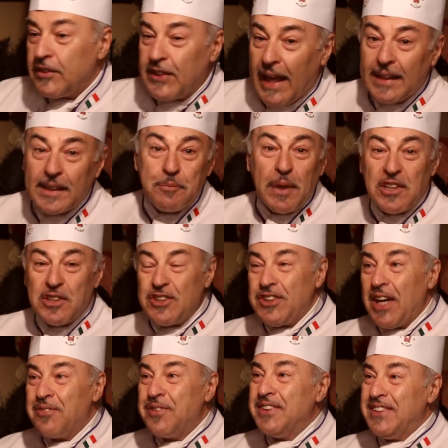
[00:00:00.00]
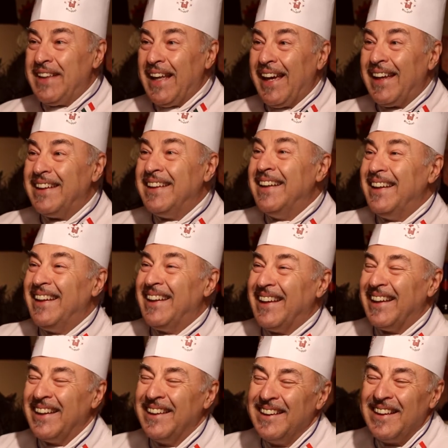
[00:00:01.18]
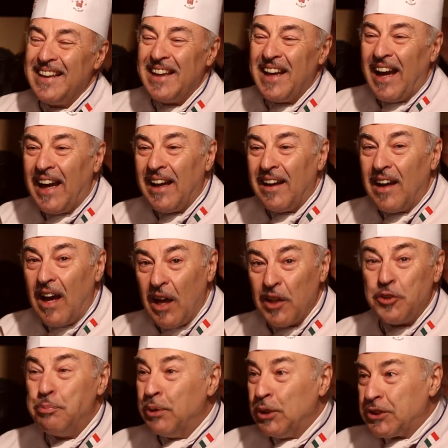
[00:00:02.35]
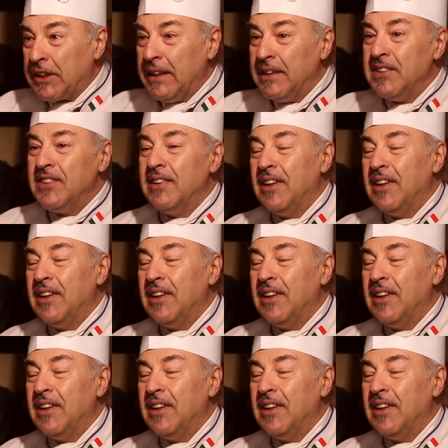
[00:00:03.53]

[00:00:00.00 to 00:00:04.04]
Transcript: my chef is dead. Hans Bushkins,